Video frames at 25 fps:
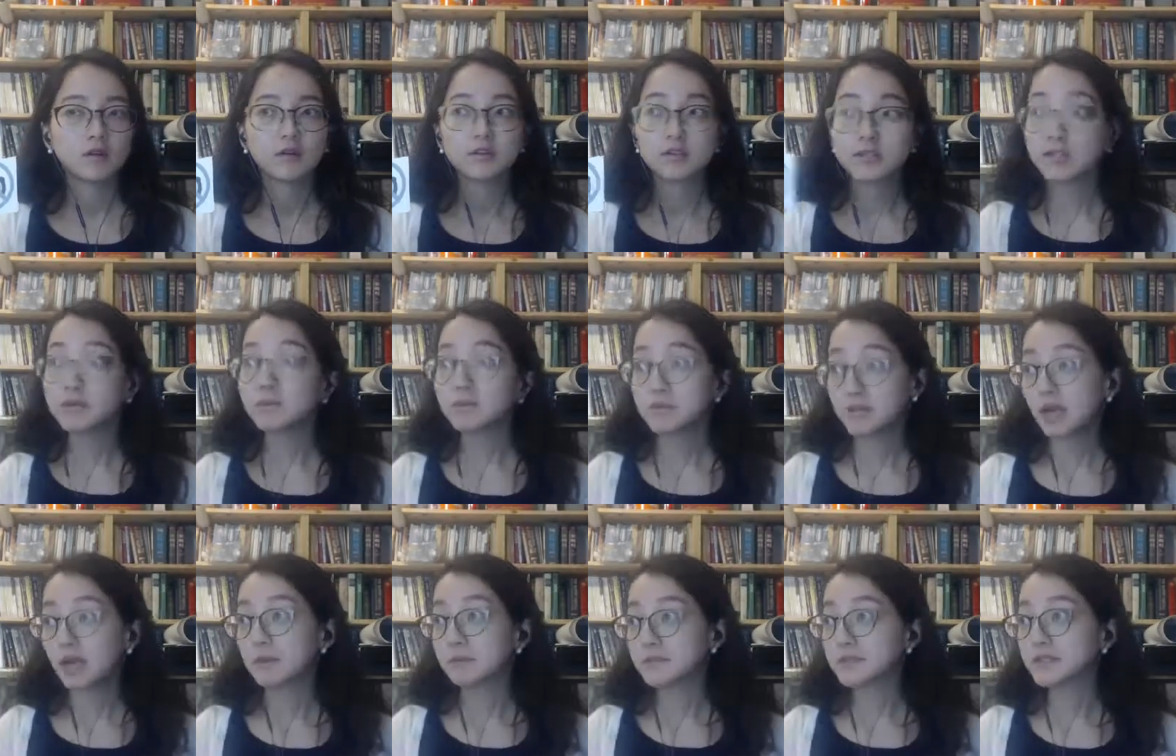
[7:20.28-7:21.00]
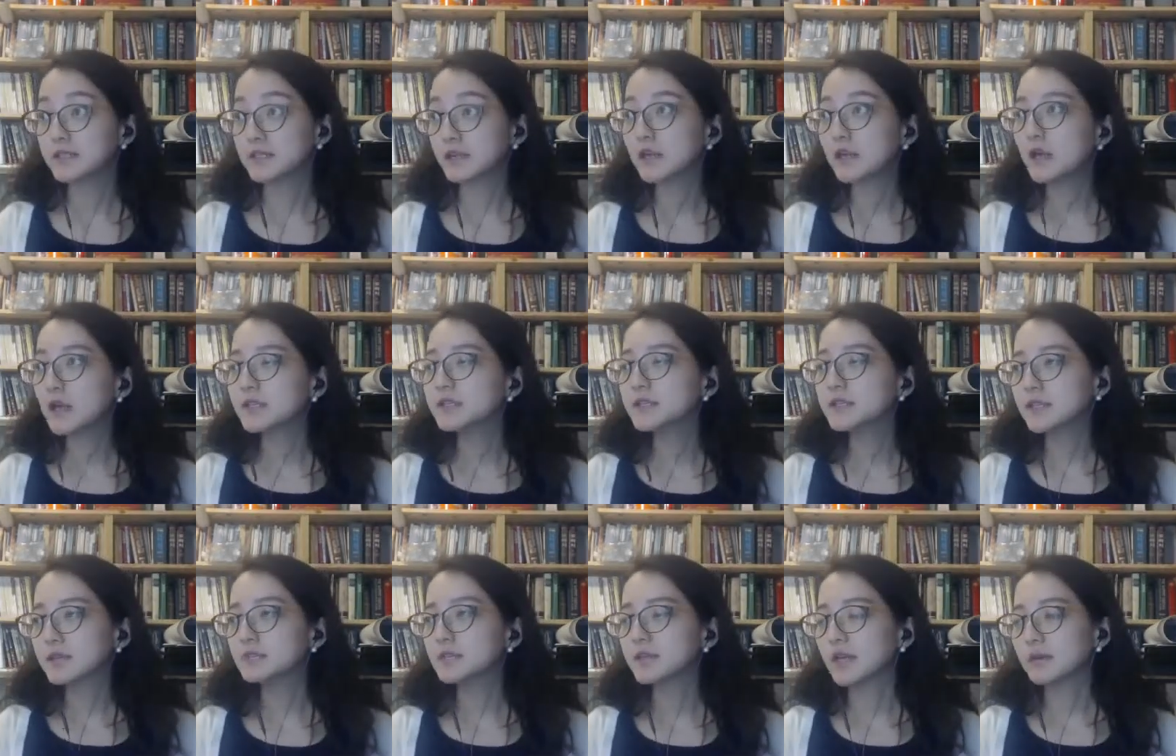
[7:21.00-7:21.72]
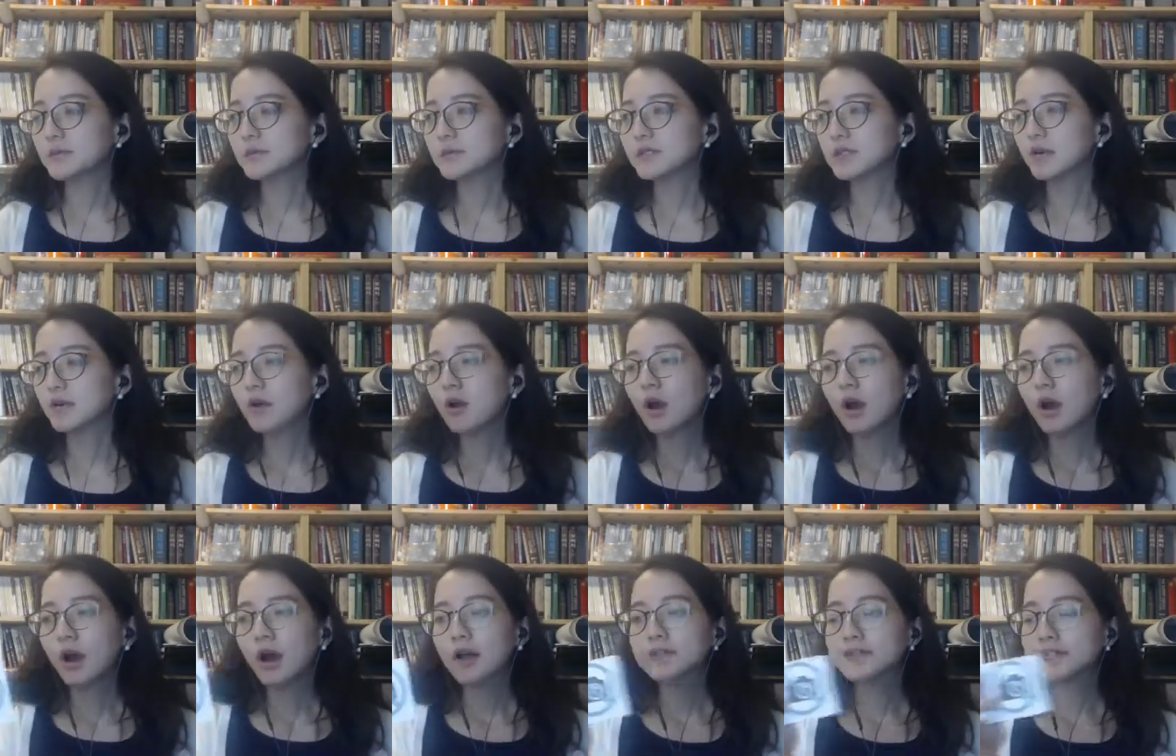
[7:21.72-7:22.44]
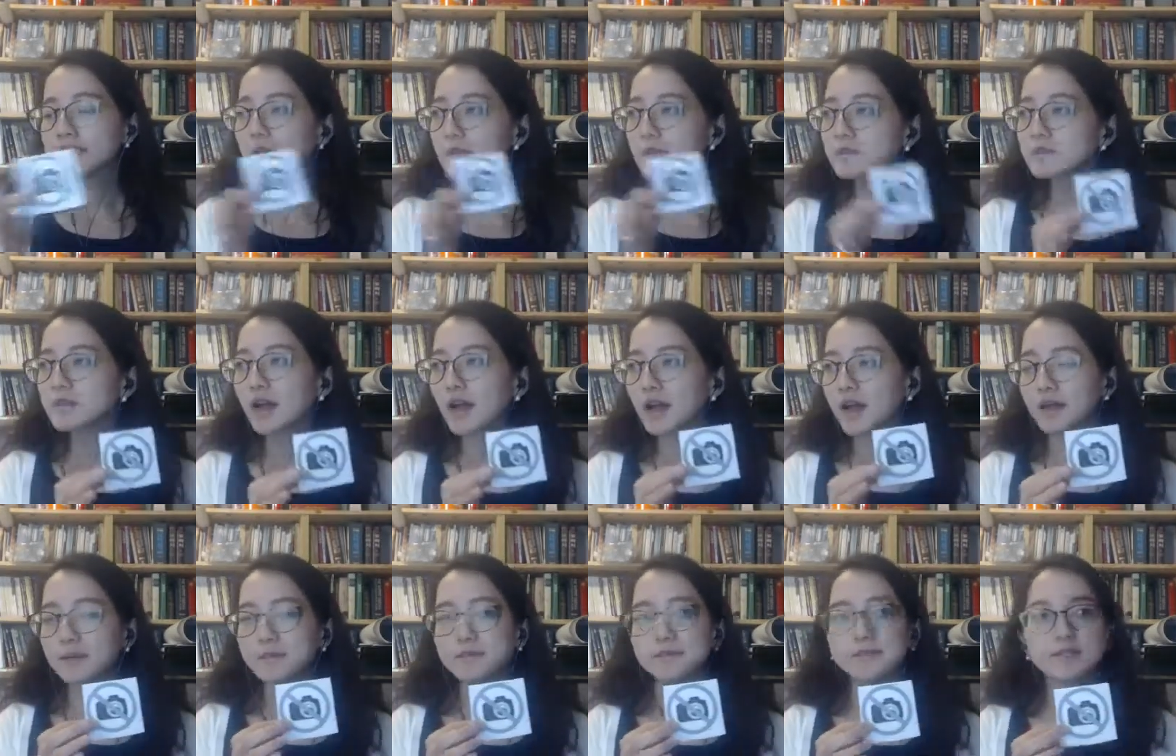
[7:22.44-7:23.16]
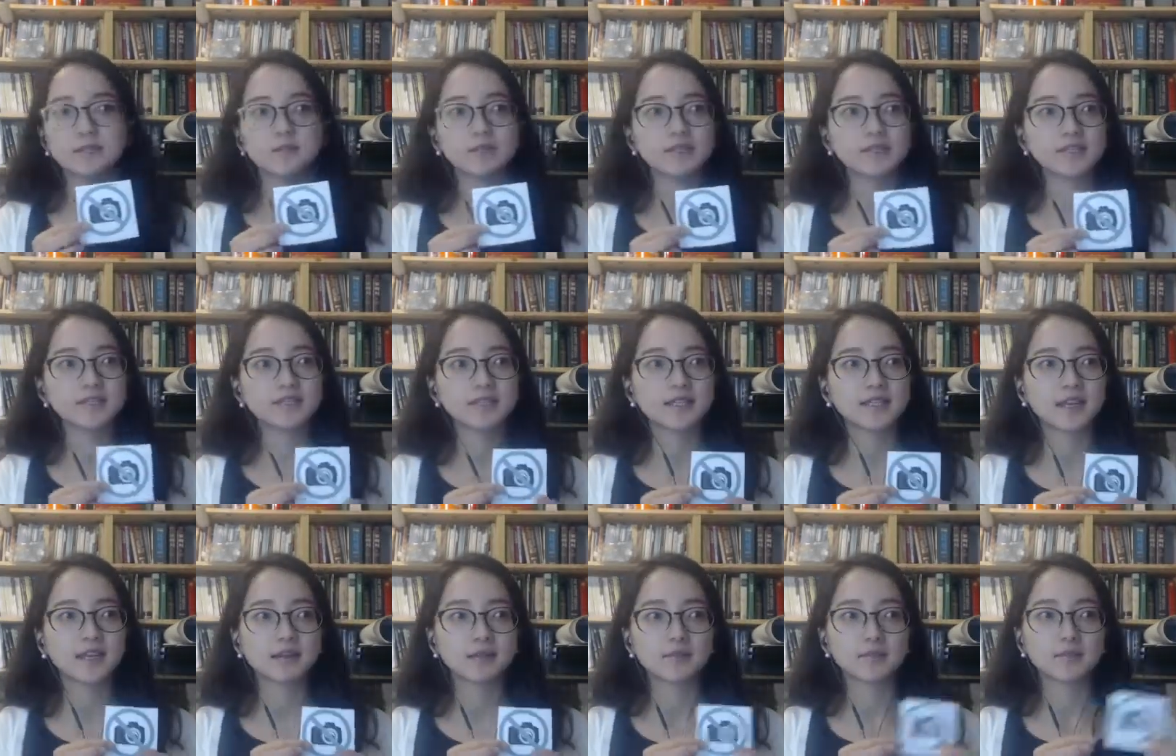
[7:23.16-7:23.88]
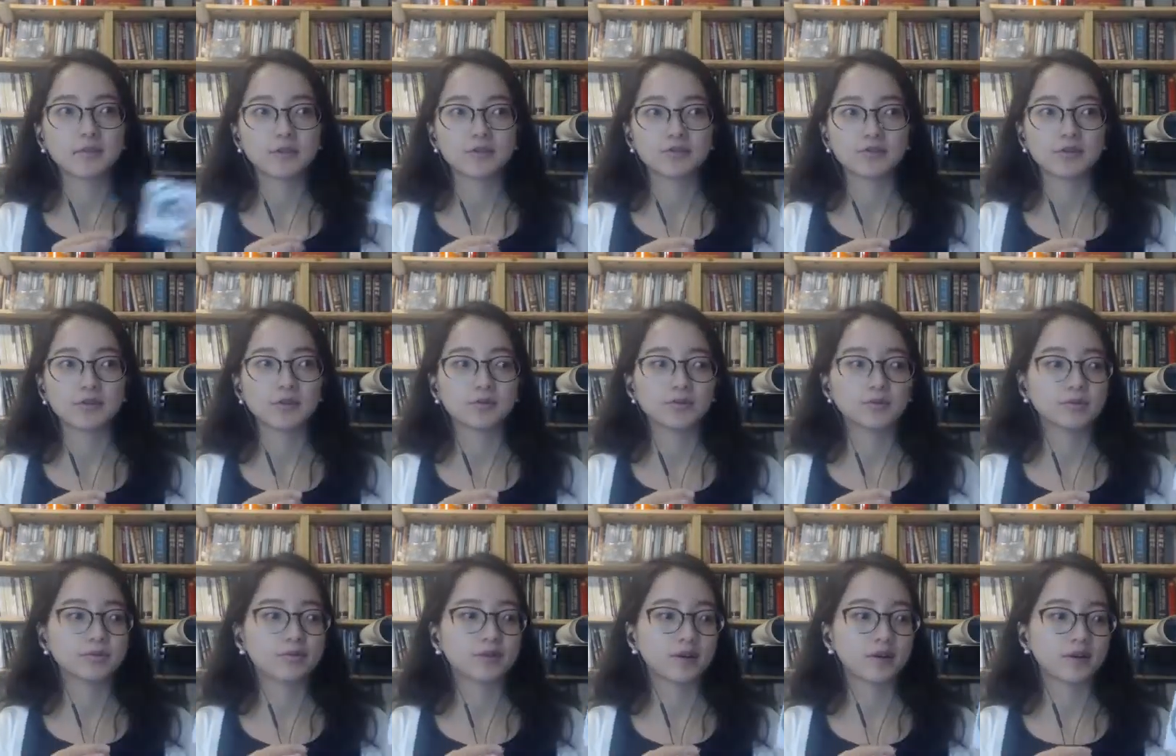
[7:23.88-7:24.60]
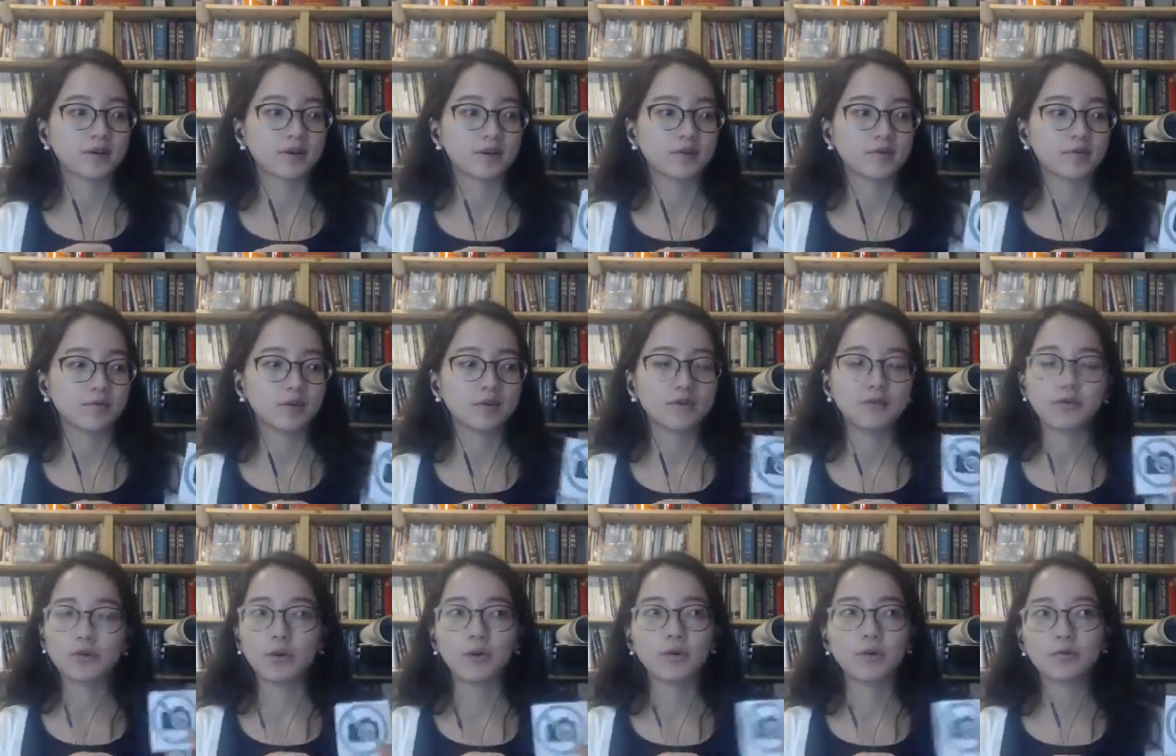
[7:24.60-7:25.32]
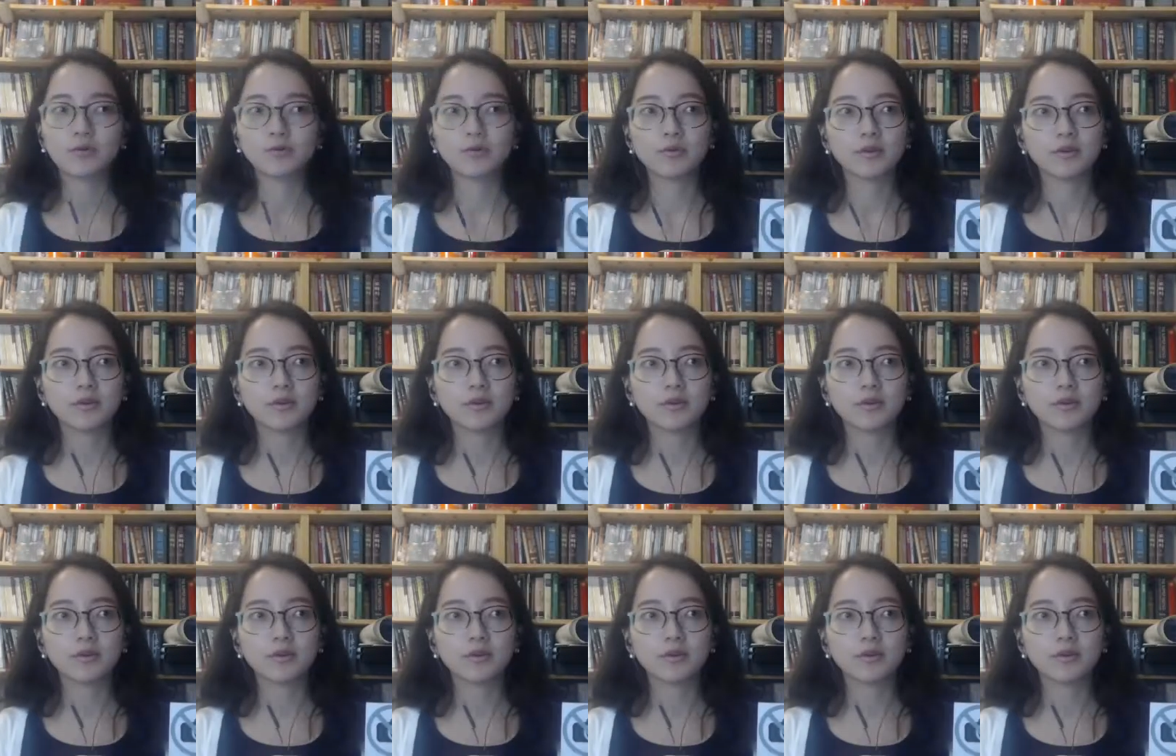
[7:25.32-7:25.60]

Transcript: Sometimes. So sometimes we see it in metros where we don't